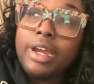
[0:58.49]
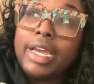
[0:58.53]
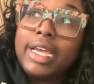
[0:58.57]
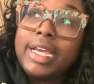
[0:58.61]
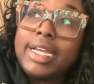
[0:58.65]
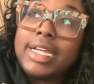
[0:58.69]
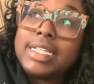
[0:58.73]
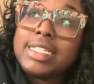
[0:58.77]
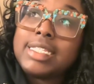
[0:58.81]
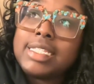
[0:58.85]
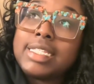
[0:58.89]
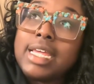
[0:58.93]

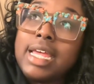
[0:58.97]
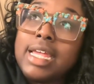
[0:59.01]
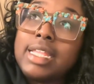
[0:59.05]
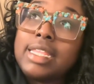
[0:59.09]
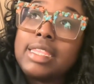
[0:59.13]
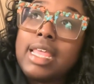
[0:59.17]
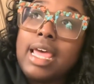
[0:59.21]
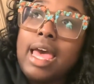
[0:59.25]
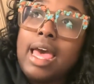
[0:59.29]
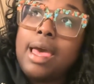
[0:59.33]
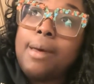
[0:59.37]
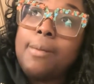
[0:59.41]
and he
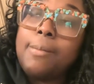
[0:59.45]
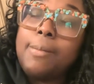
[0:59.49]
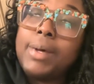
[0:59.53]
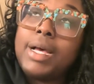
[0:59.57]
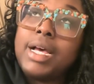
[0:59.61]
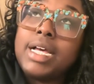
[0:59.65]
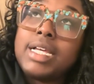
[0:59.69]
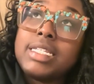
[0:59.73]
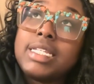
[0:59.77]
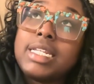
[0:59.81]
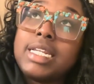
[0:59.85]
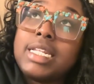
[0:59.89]
said that
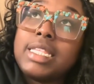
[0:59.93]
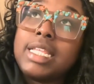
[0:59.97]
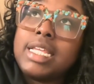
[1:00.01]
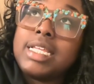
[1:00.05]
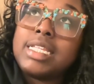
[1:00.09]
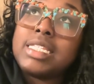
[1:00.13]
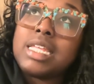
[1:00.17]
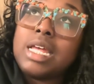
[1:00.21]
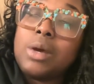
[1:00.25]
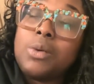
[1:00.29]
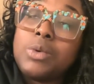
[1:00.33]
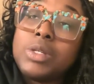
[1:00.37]
because of the
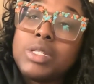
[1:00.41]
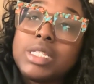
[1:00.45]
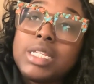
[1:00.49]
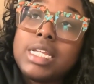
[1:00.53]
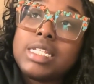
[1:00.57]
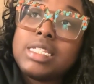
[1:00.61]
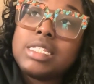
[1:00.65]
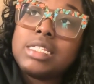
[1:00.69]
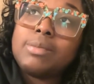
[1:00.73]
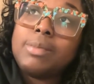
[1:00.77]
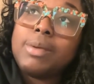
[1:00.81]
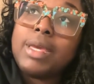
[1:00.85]
things that were
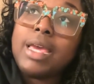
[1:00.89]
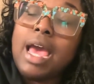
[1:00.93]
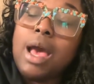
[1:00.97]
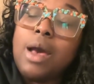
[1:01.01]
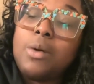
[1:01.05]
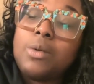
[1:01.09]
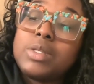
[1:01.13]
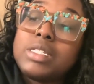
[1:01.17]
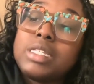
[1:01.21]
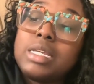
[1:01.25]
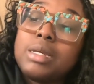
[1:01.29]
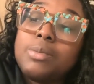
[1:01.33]
said to me,
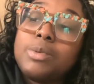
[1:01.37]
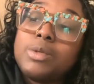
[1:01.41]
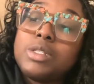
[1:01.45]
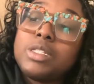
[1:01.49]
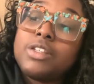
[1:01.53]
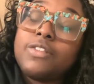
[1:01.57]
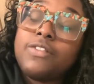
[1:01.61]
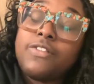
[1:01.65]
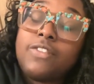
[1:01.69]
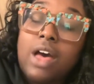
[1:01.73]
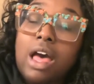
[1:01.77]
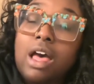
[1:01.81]
I was able
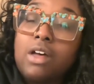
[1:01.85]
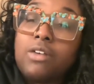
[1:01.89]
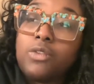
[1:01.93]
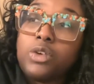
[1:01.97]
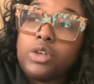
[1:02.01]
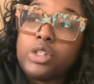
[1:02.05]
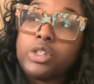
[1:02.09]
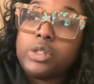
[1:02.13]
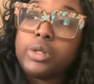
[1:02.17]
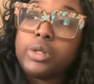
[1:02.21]
to file for sole